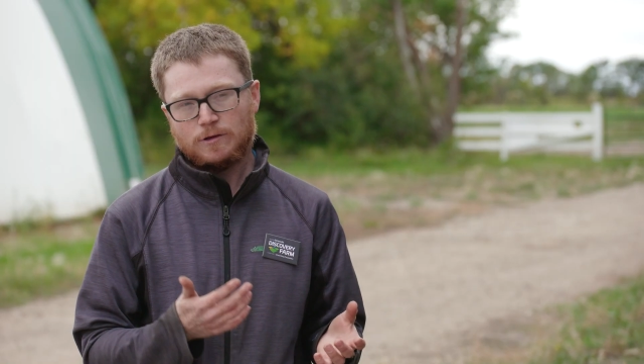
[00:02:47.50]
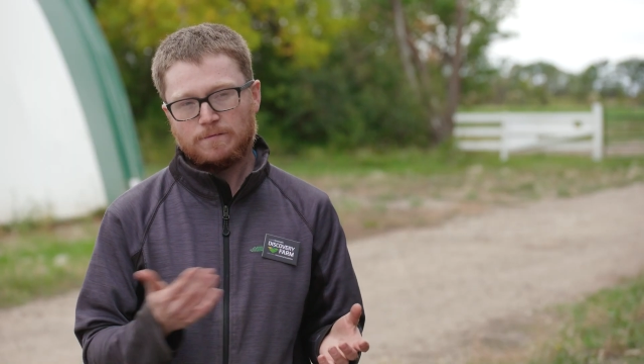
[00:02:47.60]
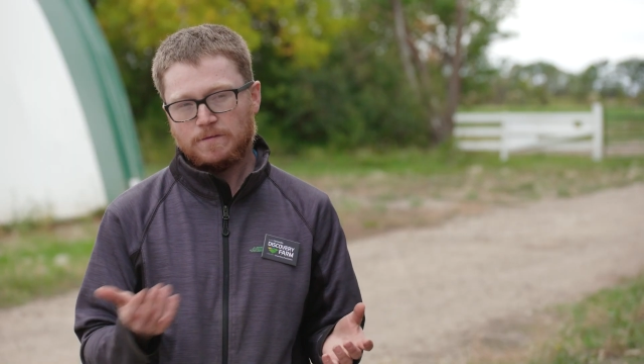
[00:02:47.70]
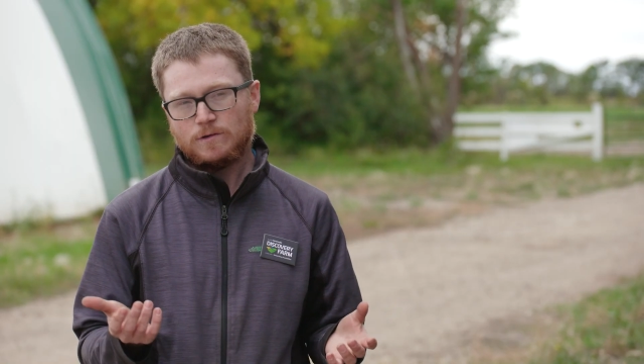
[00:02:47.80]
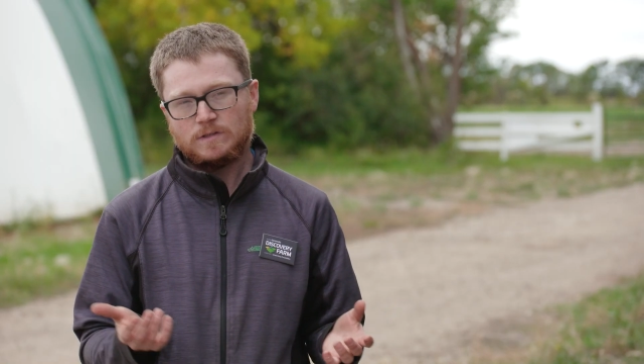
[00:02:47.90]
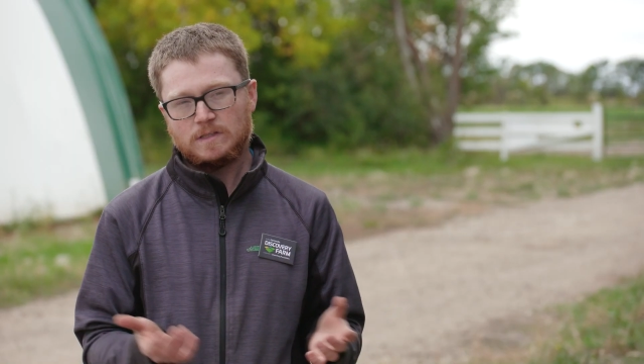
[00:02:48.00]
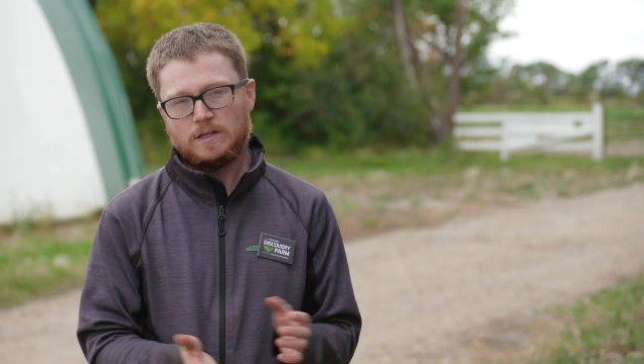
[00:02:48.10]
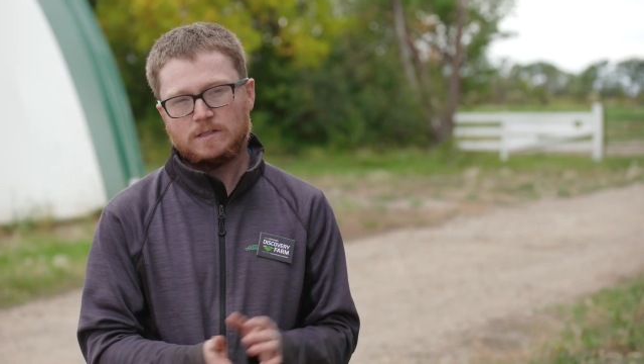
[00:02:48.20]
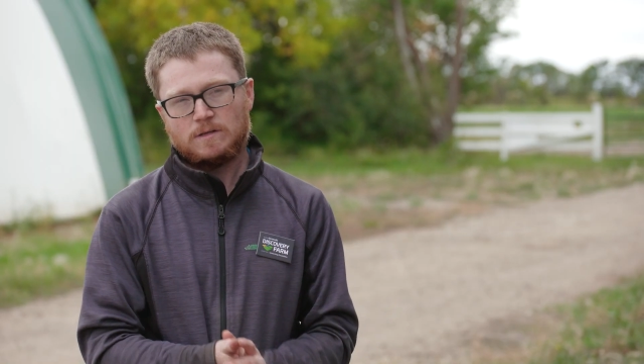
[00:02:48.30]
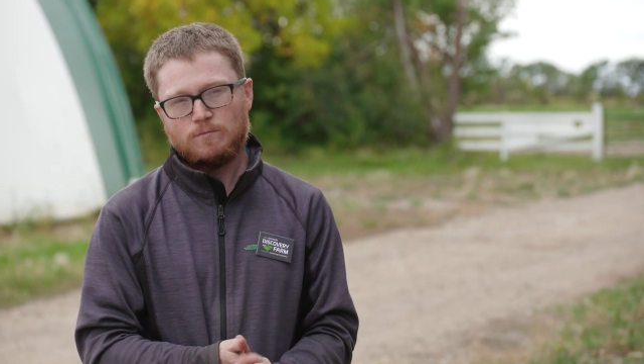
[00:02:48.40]
the field study
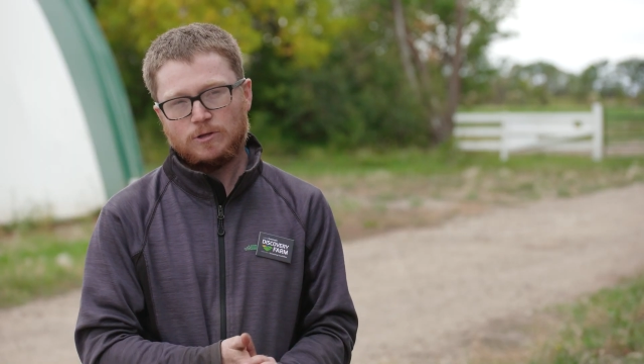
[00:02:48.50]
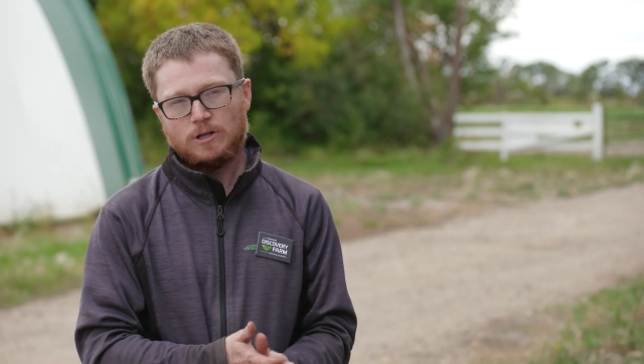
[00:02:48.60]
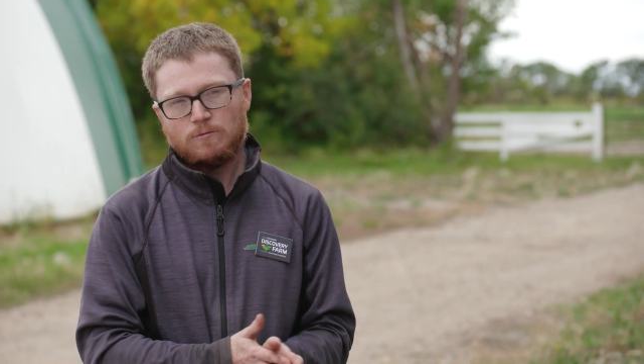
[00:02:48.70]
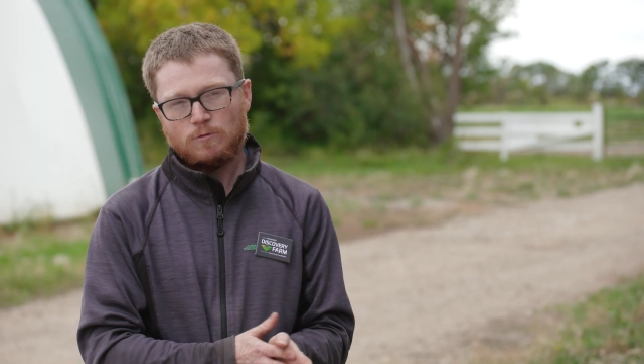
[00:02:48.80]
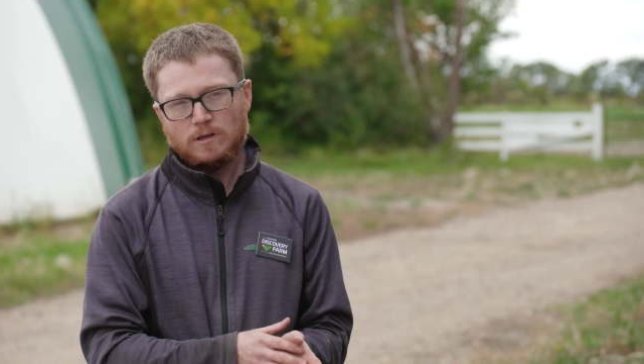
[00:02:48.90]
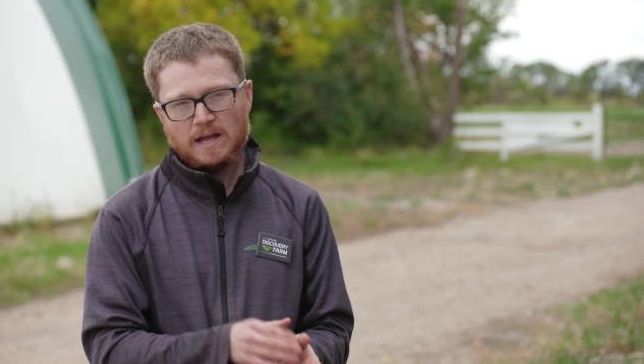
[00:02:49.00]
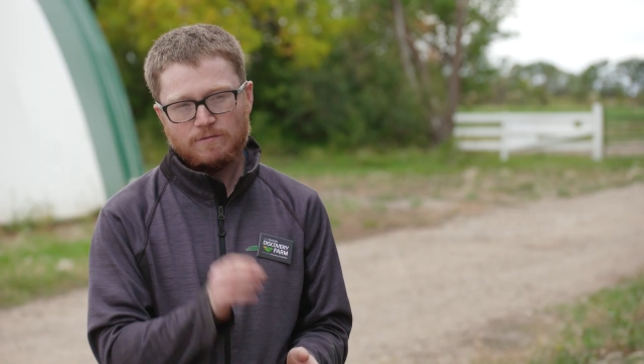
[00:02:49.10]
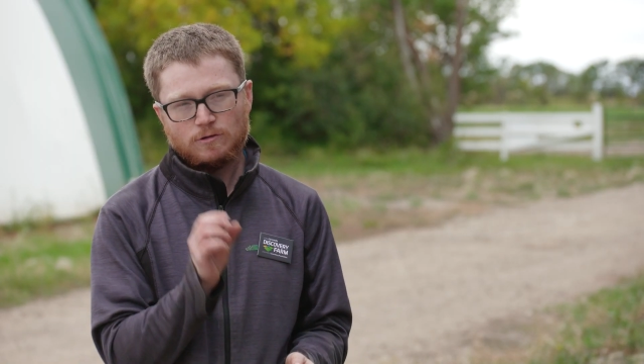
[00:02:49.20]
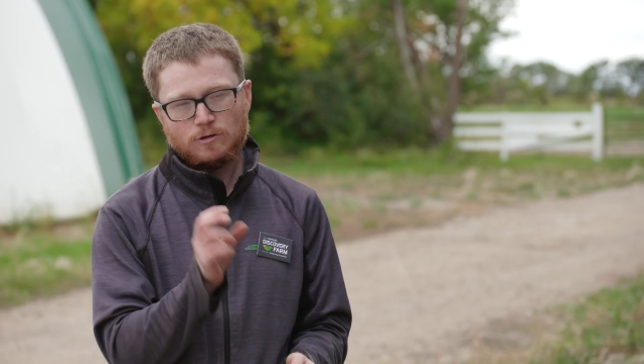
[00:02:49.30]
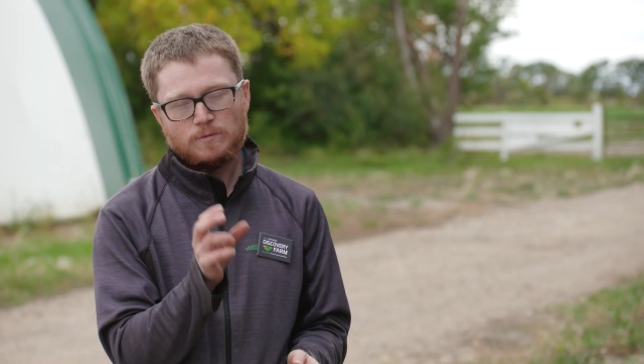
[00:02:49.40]
is completed, we'll have a
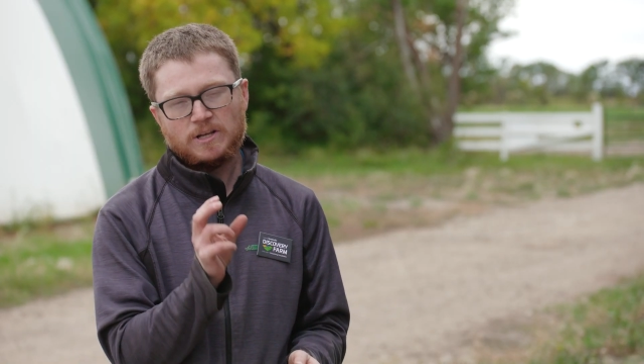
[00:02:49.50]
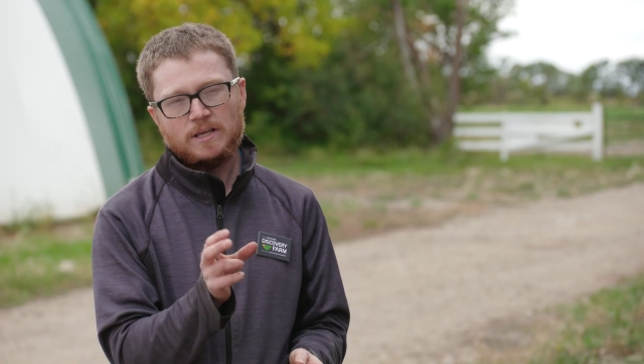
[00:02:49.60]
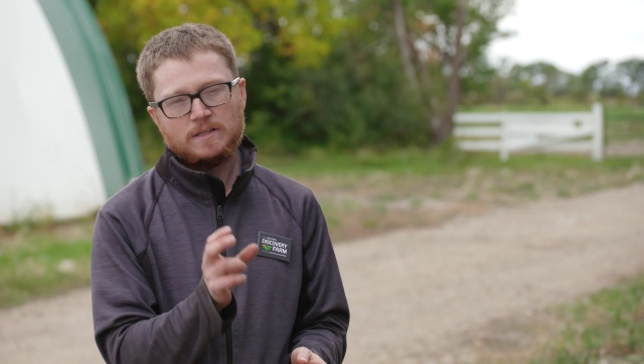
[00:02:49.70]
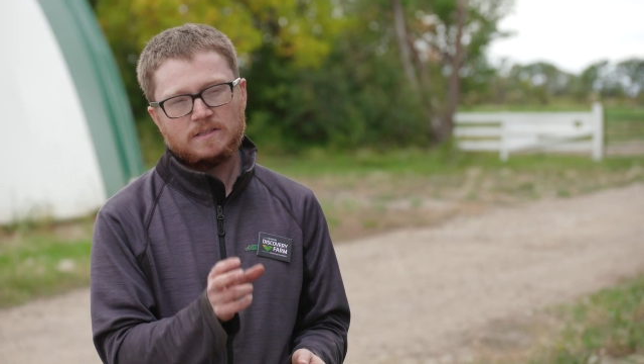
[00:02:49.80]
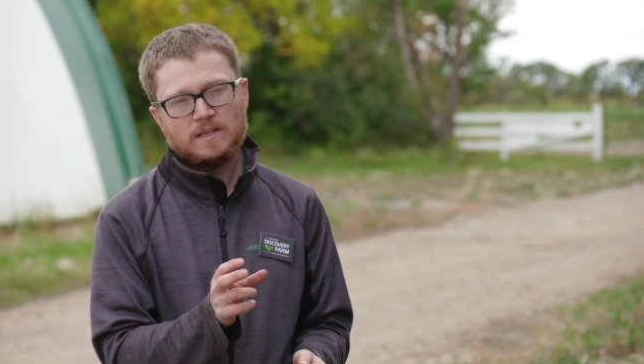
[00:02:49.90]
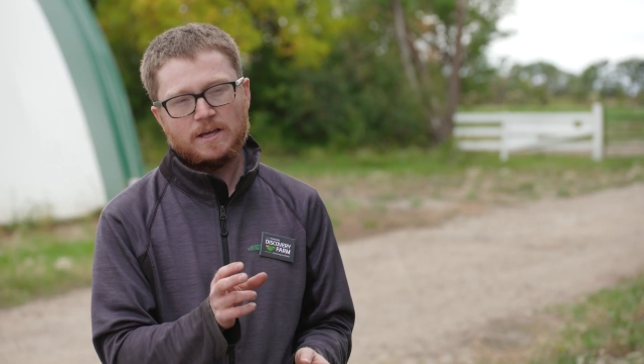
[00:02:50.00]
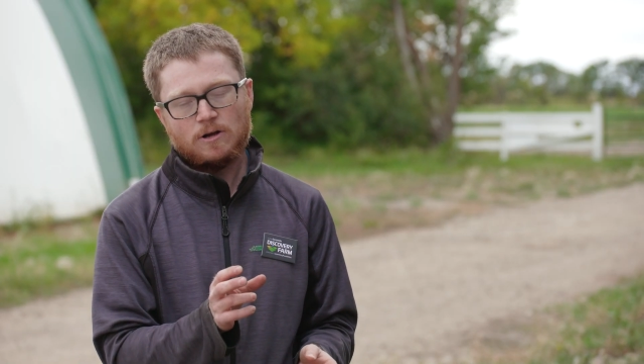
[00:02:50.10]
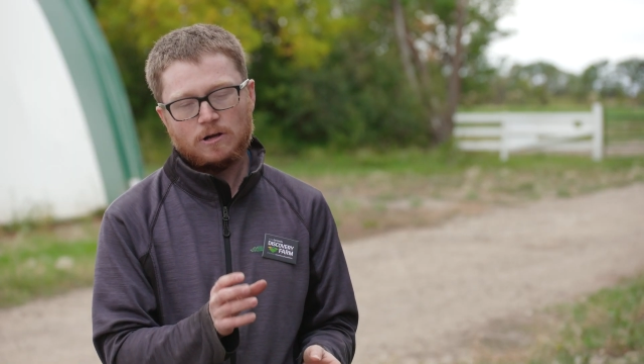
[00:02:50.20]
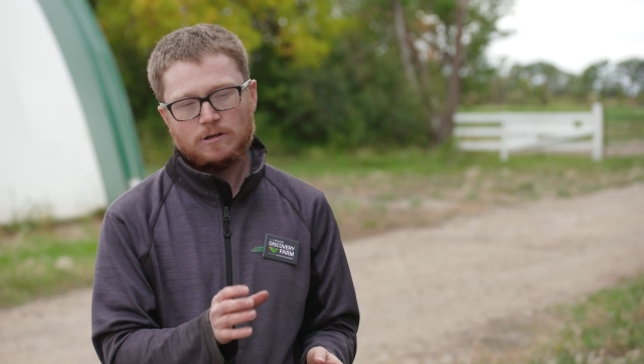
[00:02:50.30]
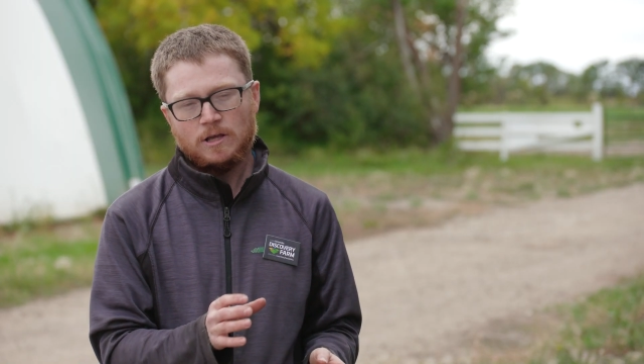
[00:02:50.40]
little bit of insight
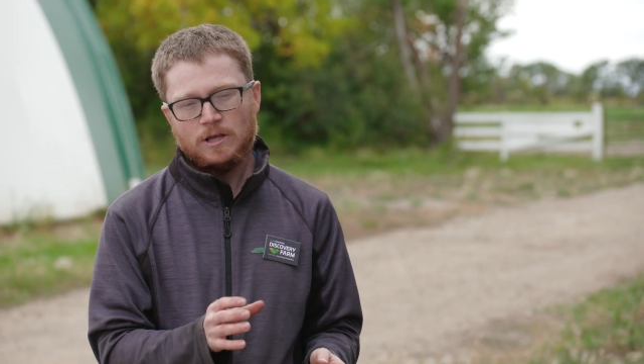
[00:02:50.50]
on,